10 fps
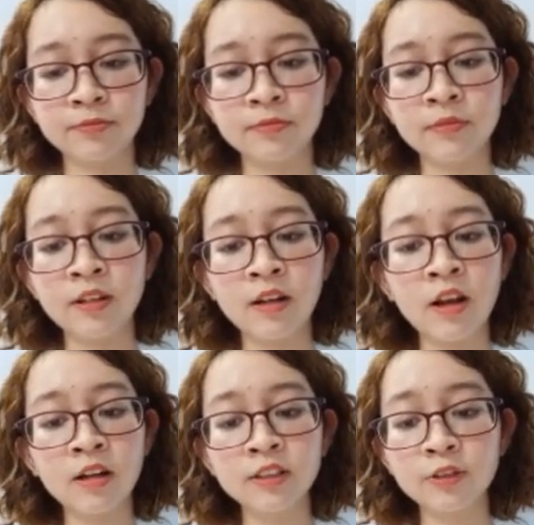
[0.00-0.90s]
The
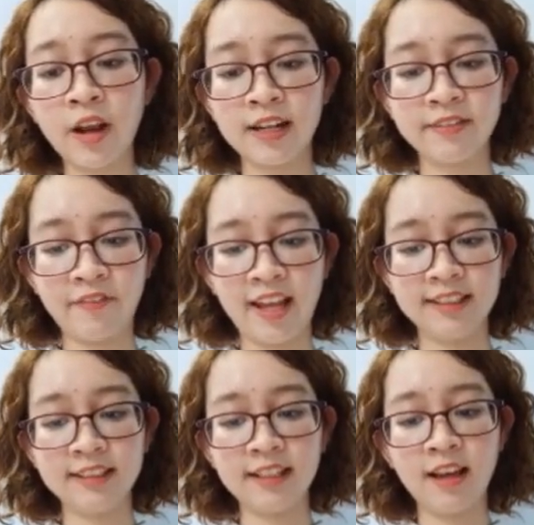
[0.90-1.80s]
contrast effect
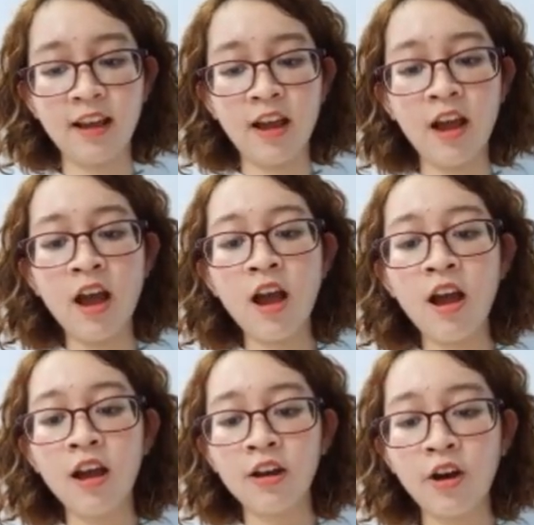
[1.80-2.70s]

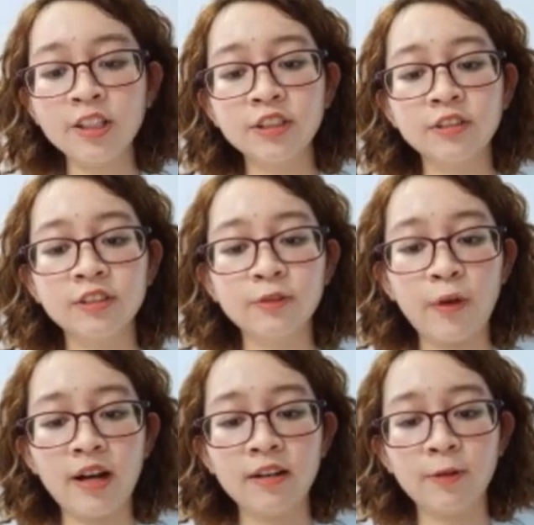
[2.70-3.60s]
occurs when we
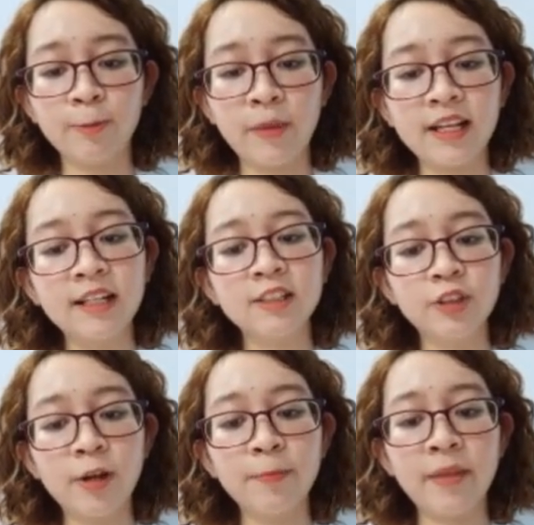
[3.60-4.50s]
are making
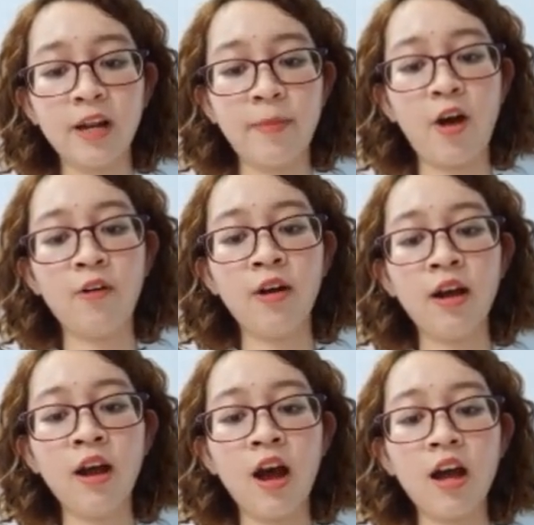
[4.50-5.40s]
judgment about
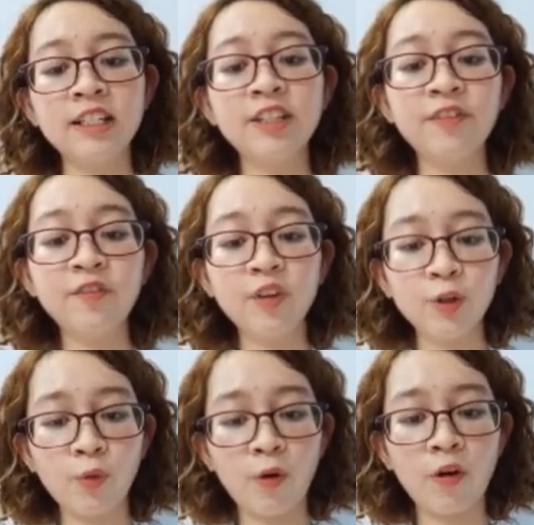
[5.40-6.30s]
an
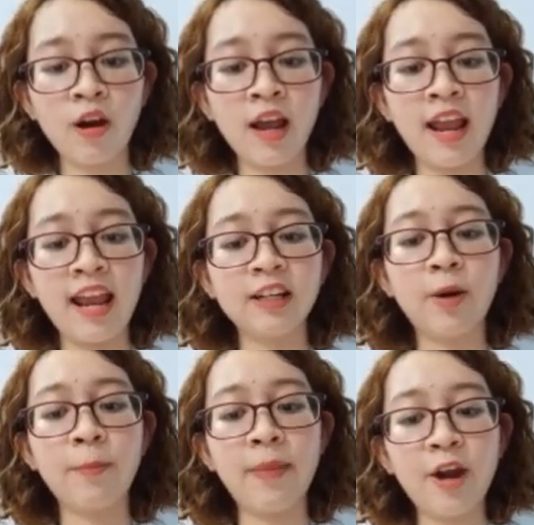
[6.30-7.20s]
individual and
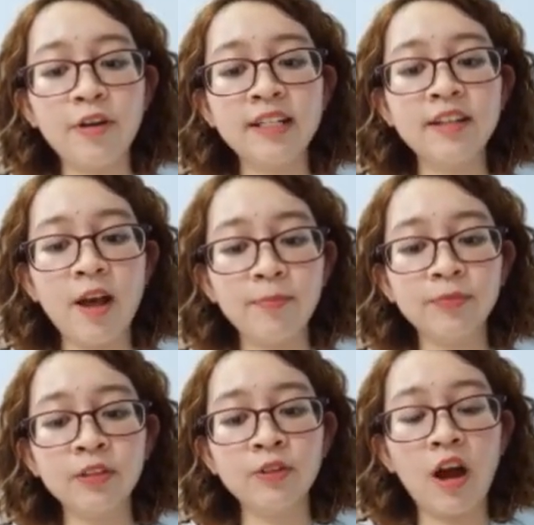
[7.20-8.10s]
comparing them to
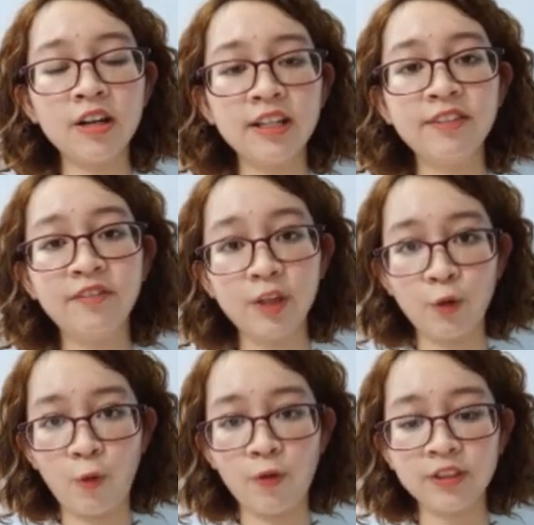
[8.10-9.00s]
other
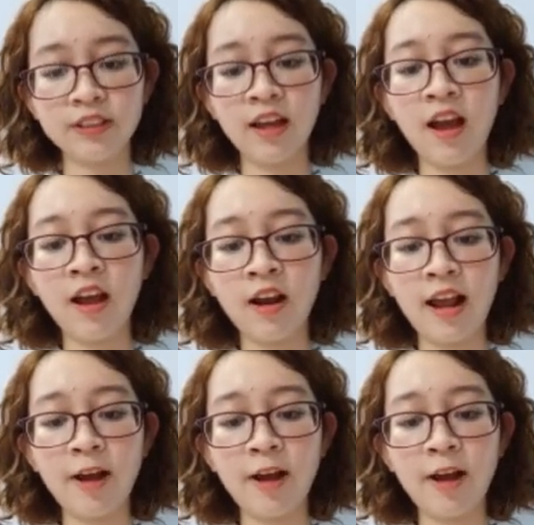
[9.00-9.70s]
individuals we have